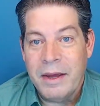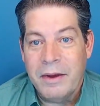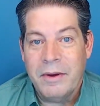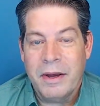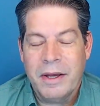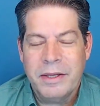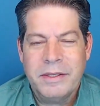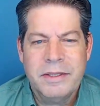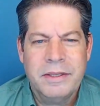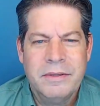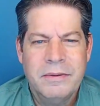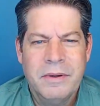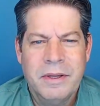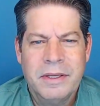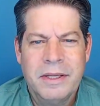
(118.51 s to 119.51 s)

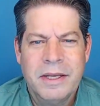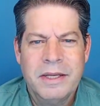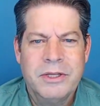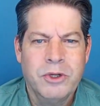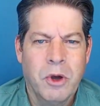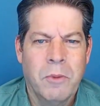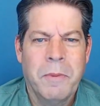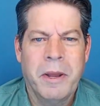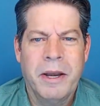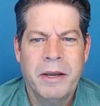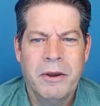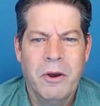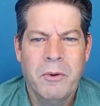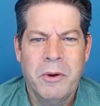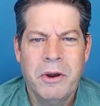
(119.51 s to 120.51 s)
Did he show up out of
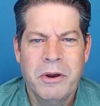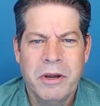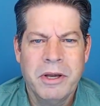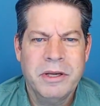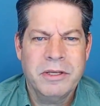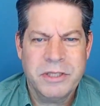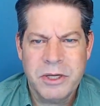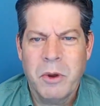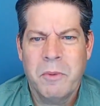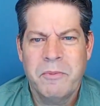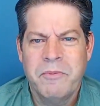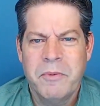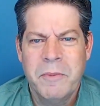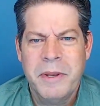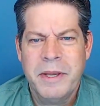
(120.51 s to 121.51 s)
nowhere or did he show up
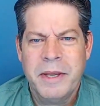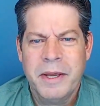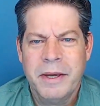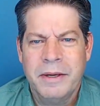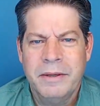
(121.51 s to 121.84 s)
from India?